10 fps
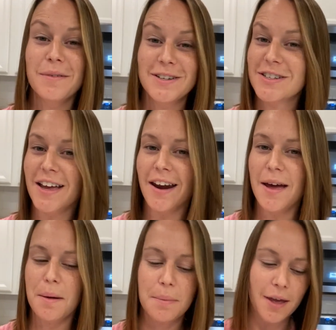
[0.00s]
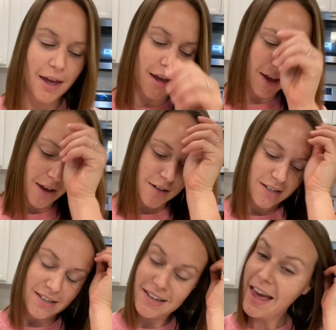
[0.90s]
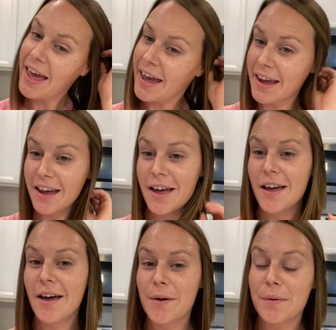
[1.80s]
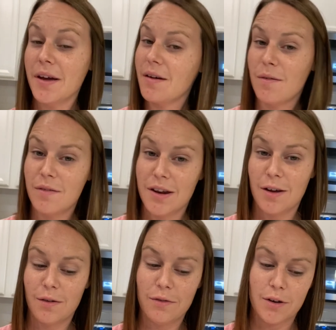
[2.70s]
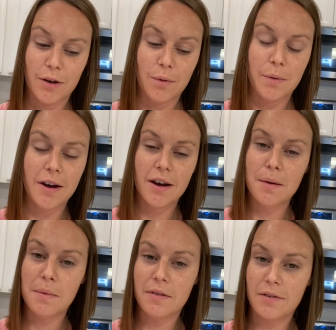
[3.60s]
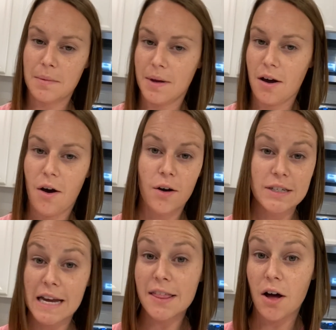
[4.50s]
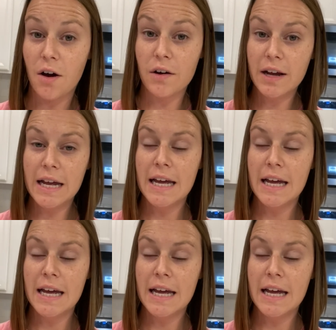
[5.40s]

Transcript: we just got up, and today we have a video for you. We are going to be filming all day long,